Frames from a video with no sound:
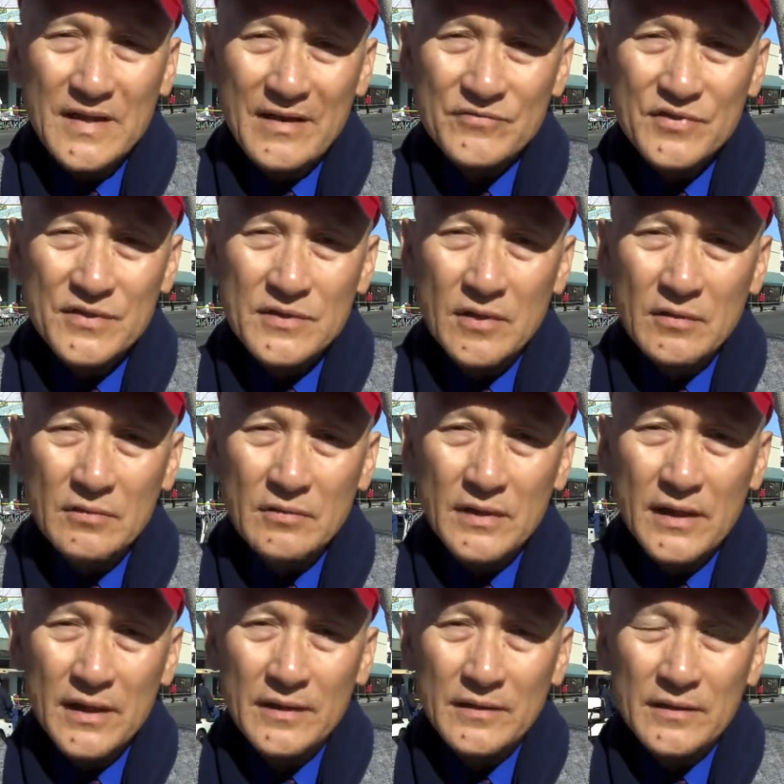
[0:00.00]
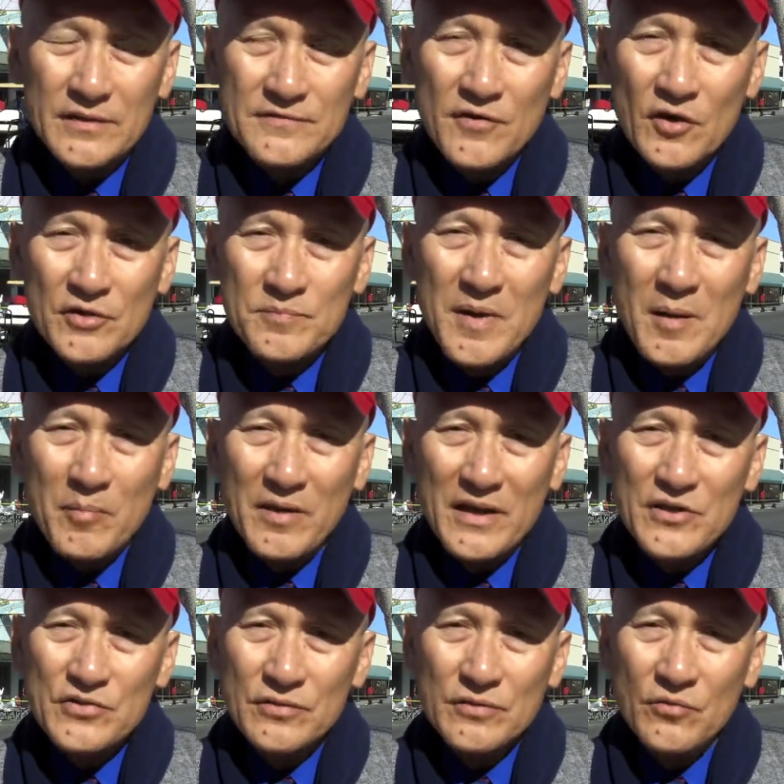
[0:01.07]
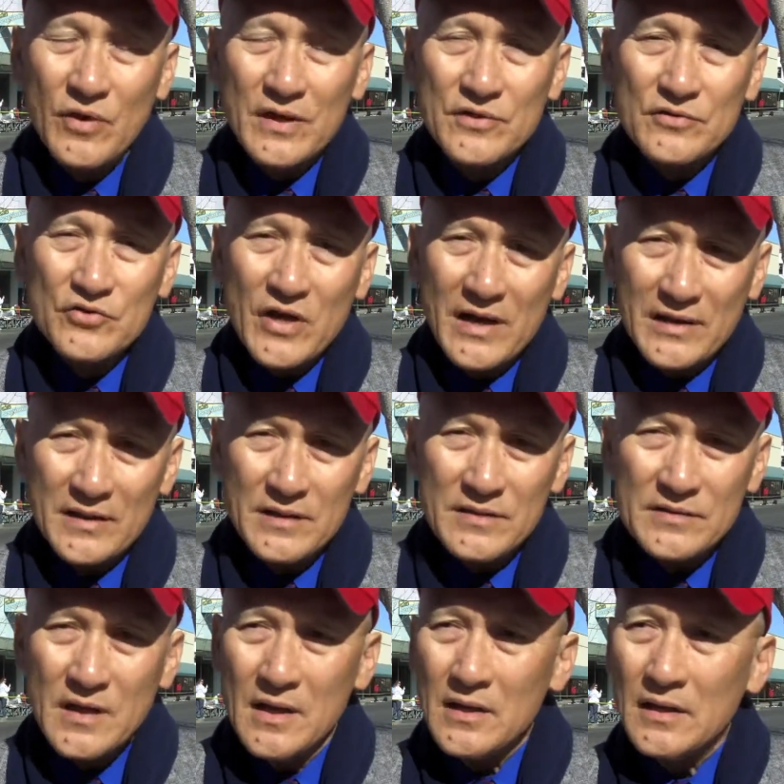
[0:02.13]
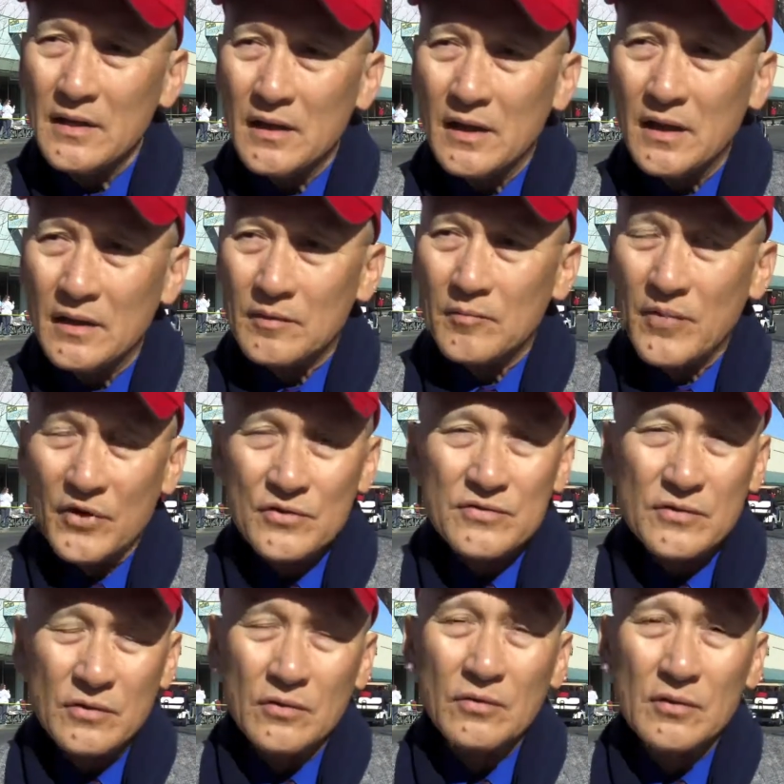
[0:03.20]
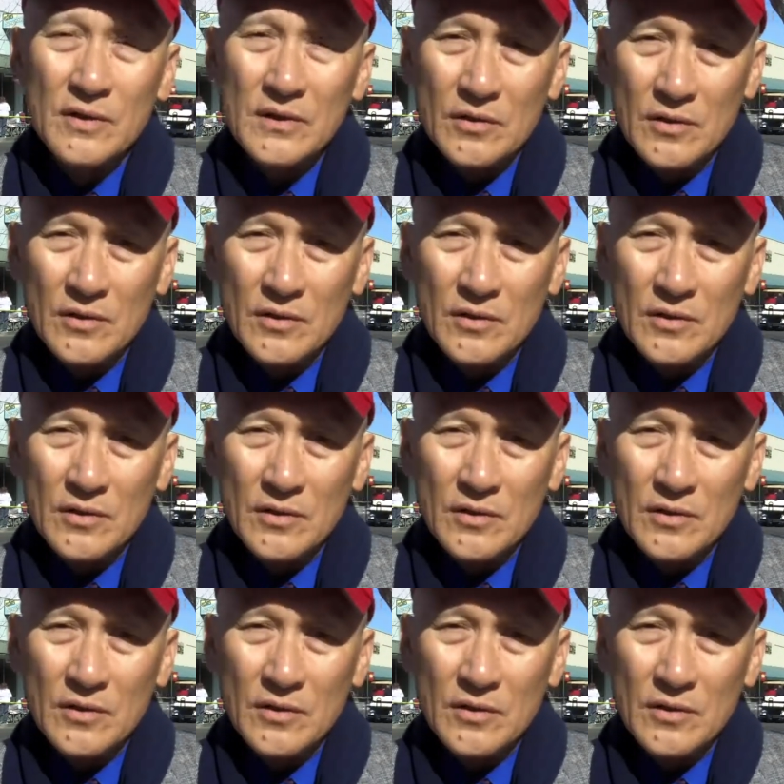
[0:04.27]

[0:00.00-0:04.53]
San Francisco, and as far as population-wise, Chinese, Marysville